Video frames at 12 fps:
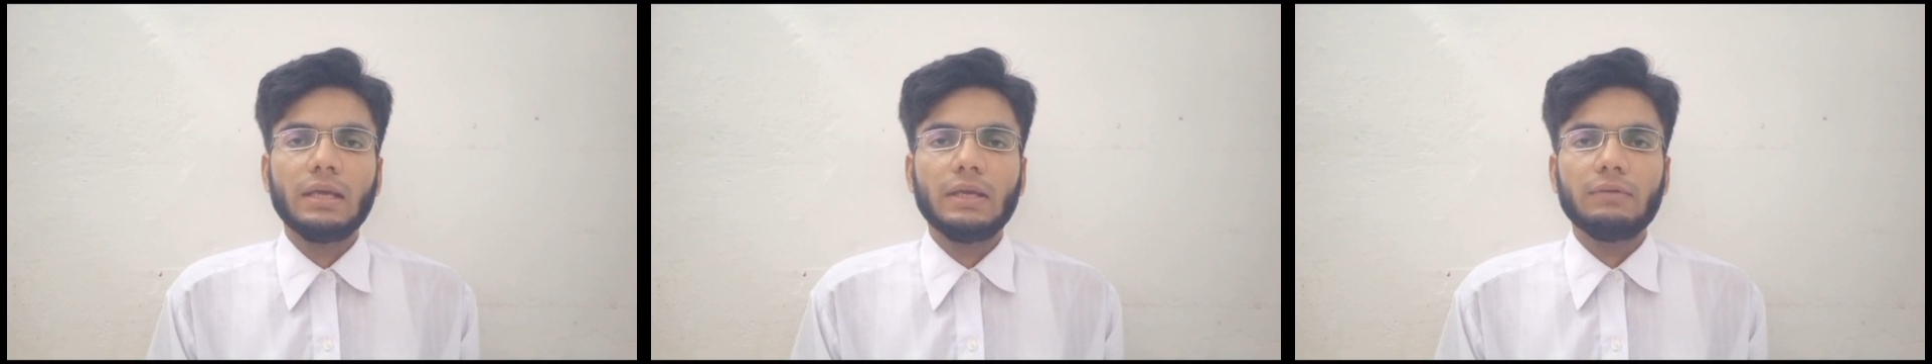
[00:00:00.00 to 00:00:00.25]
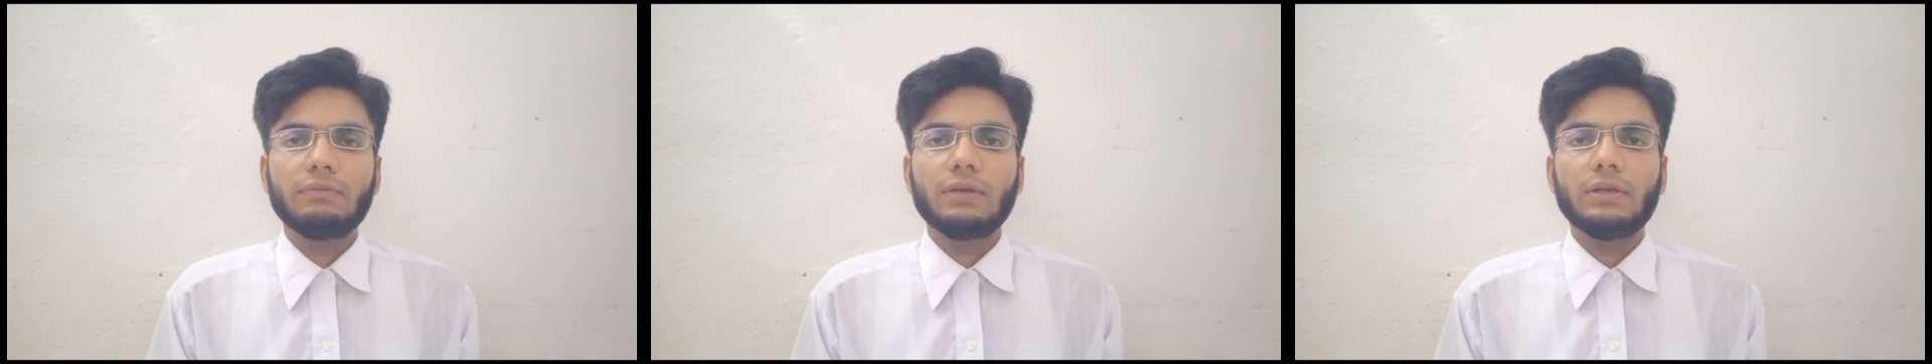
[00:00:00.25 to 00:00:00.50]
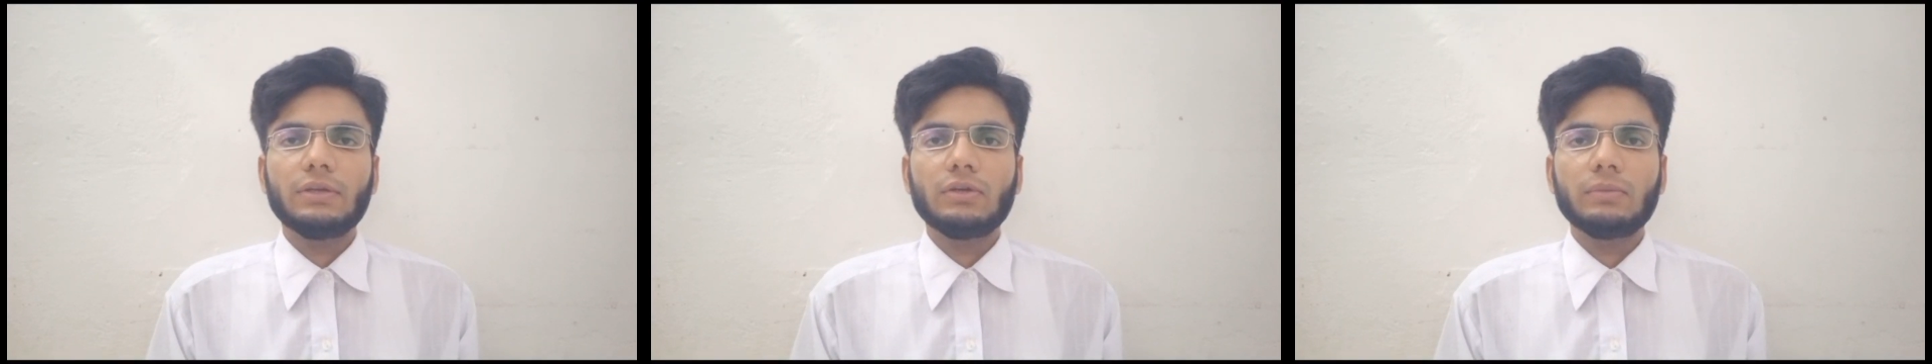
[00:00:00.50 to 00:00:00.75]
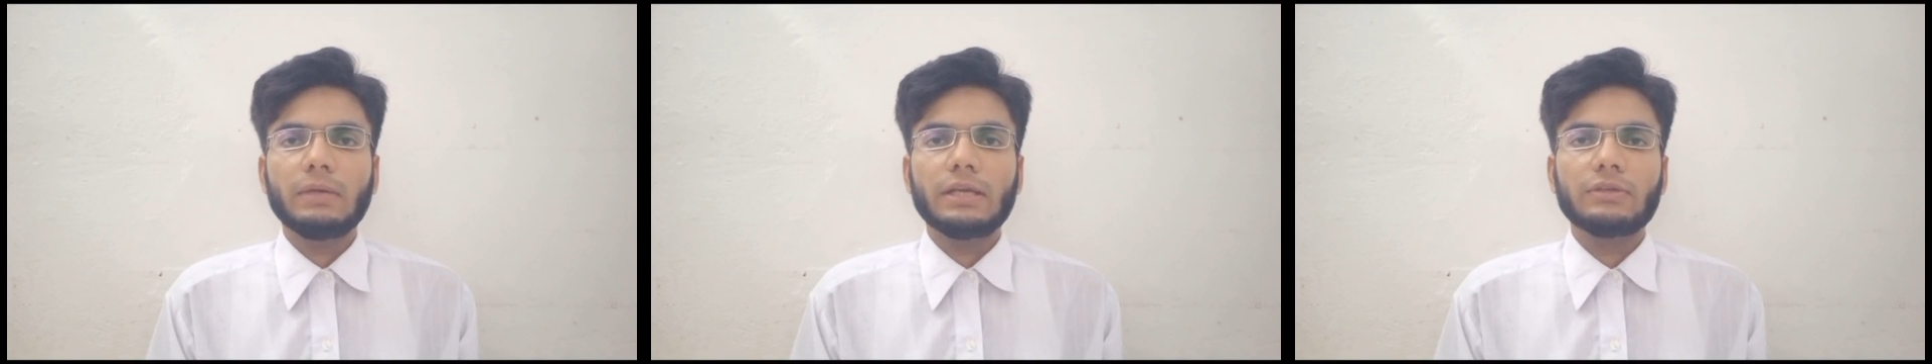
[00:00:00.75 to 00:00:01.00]
If you are new
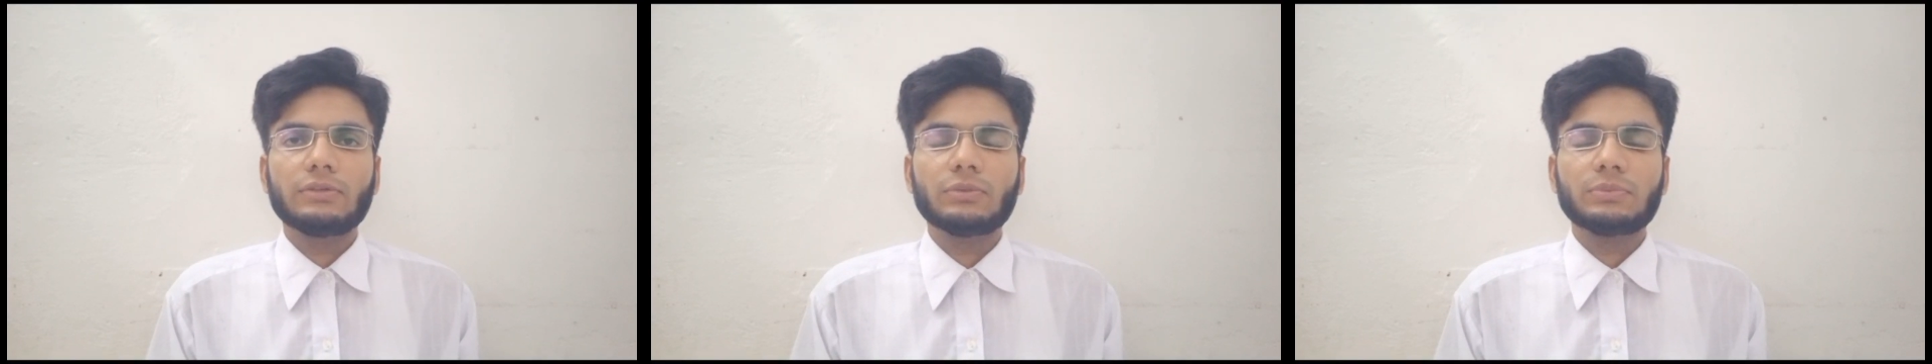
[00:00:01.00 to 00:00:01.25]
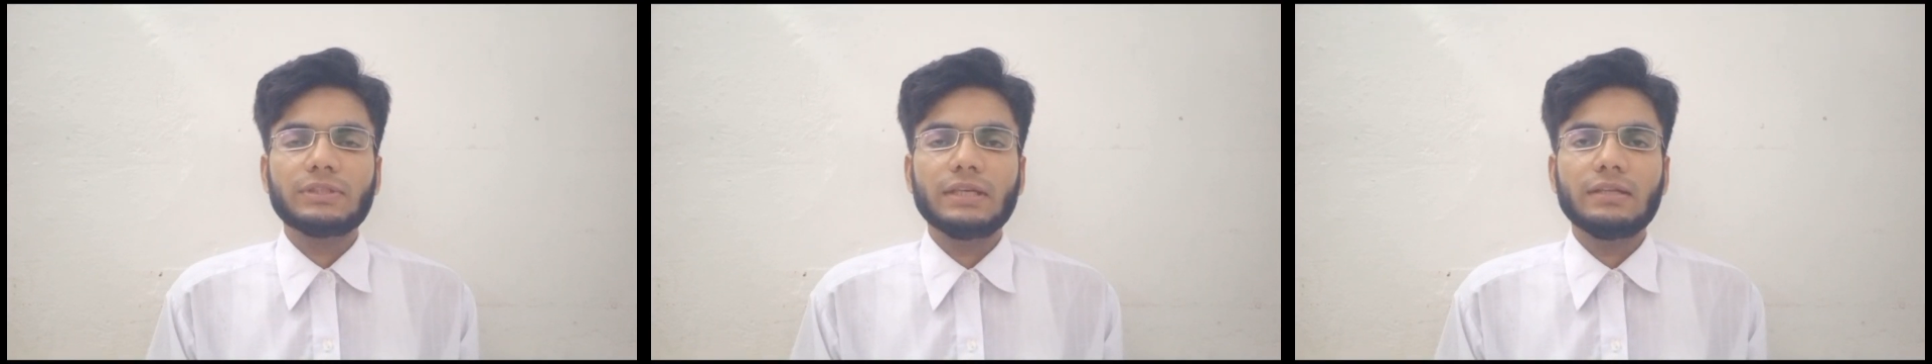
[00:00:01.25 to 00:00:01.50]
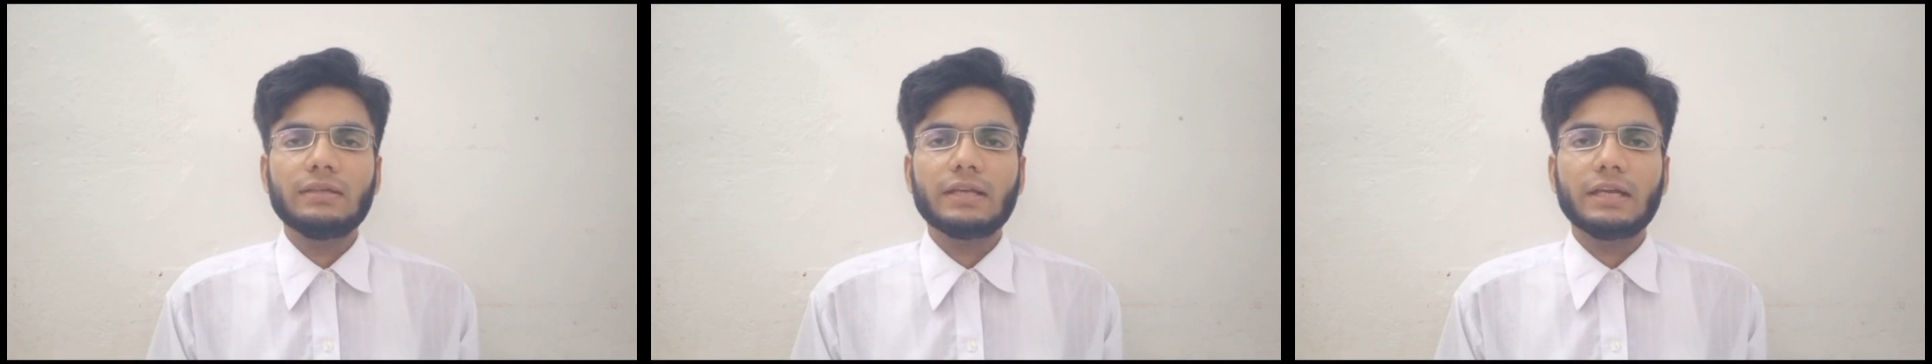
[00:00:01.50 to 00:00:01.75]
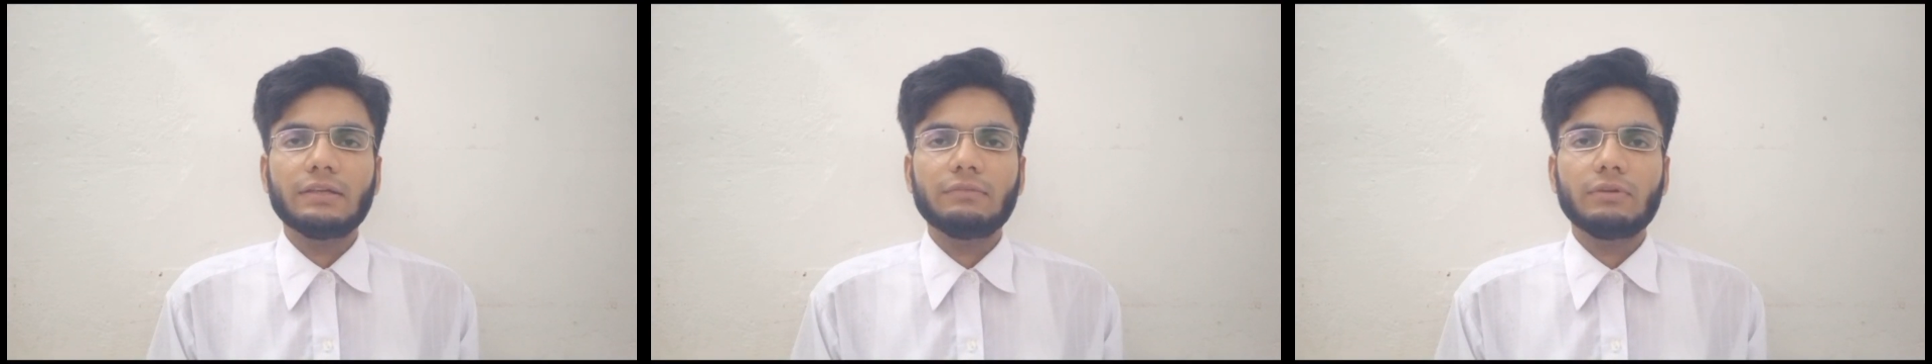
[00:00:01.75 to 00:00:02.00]
on my YouTube channel,
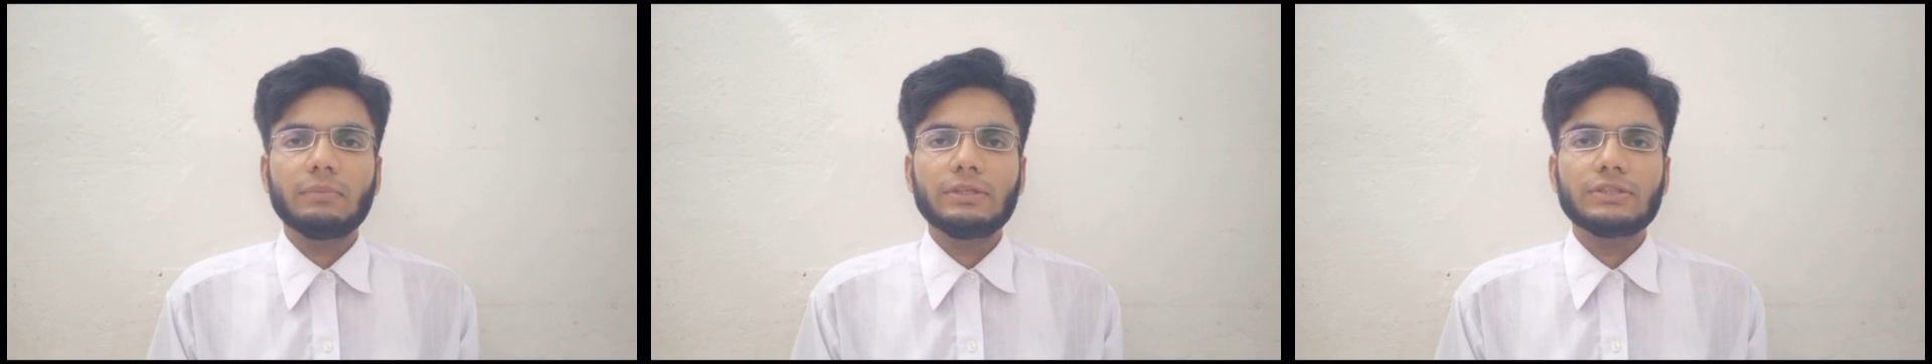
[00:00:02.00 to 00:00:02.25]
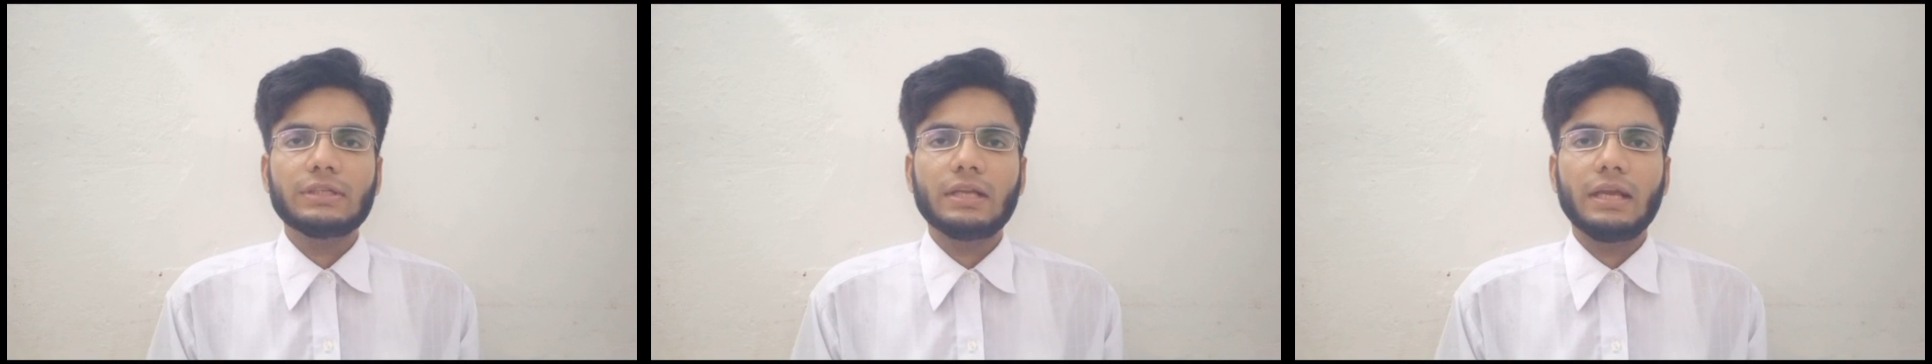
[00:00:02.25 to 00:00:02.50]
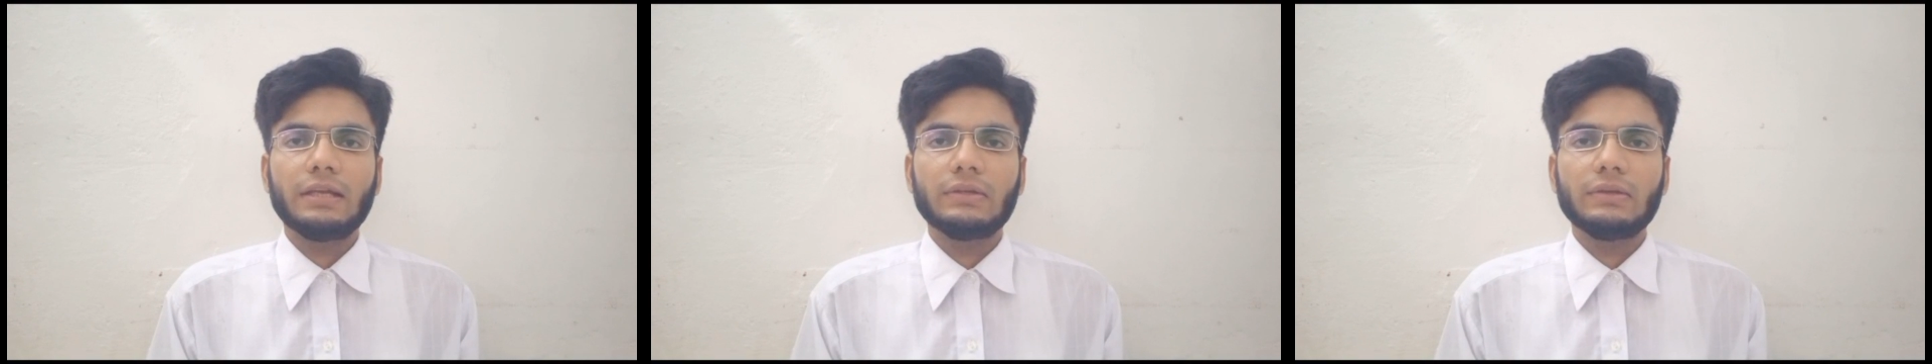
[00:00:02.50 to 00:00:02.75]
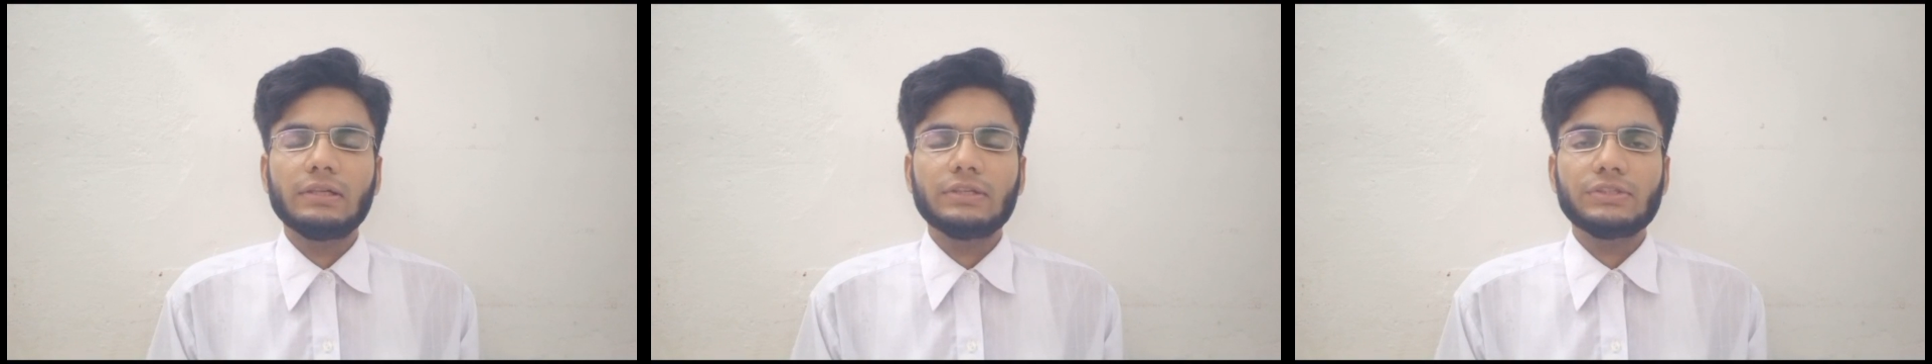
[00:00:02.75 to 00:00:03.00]
Get Information and
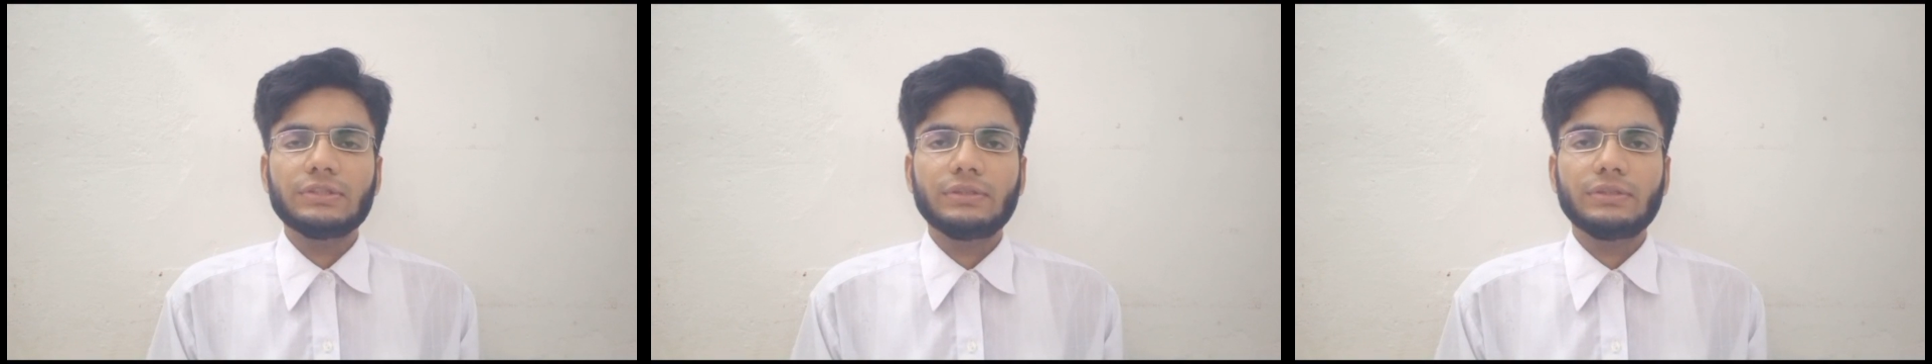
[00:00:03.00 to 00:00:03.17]
Knowledge,